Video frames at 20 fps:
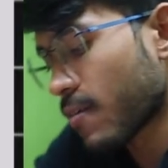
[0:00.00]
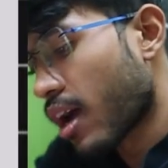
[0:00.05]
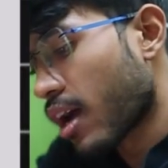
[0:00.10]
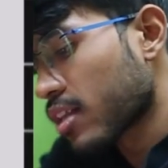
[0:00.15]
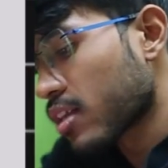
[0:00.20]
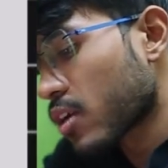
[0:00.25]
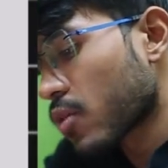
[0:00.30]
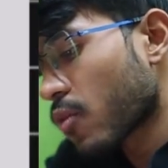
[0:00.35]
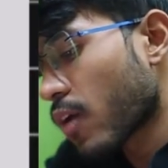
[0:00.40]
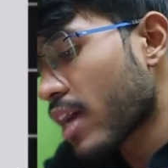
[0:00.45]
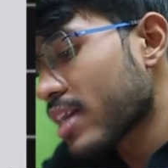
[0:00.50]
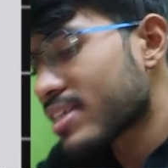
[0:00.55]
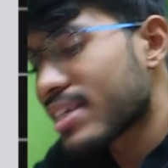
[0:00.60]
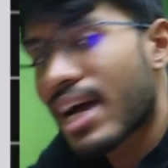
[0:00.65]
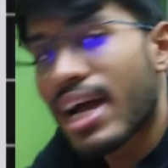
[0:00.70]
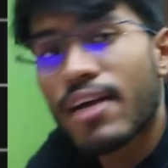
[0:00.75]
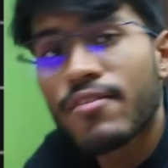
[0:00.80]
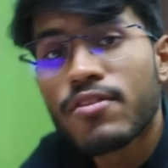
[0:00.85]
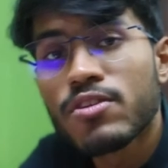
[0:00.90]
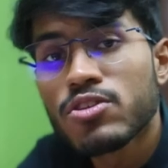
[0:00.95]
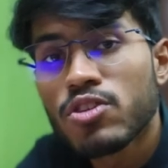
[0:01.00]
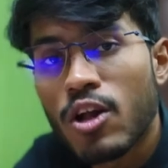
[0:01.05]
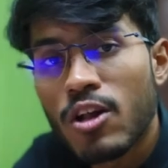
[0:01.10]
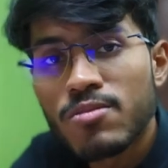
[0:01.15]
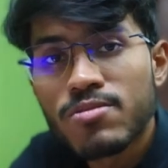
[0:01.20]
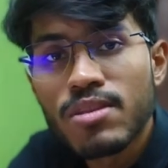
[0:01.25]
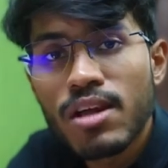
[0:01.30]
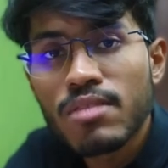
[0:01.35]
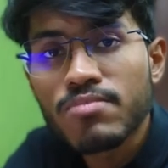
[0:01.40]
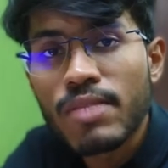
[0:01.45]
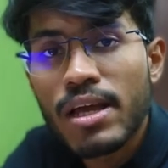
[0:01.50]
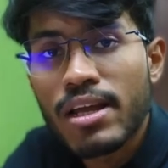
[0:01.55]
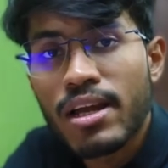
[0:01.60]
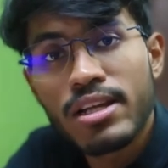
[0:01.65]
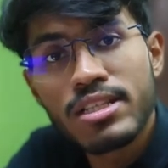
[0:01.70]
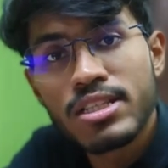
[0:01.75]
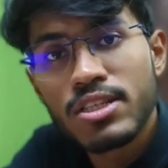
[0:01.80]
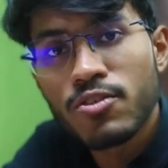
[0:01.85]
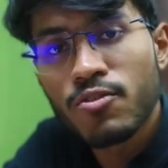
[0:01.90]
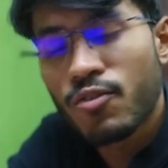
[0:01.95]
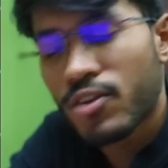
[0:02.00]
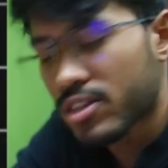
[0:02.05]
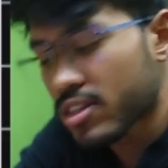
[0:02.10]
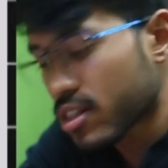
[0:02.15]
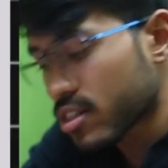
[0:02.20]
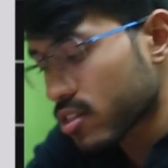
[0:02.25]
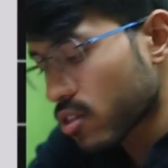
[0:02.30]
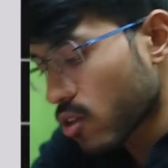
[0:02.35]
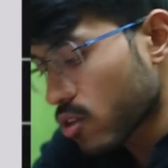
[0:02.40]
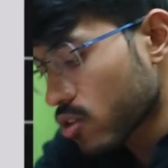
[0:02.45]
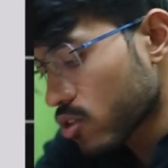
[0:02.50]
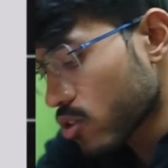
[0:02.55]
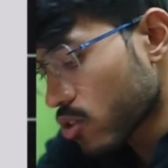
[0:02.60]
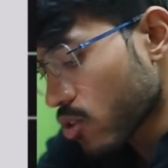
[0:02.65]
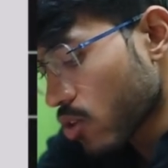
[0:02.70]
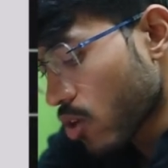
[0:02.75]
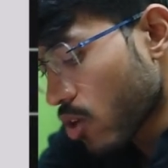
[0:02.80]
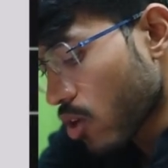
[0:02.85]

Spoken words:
Otherwise, I have to solve the energy equations also.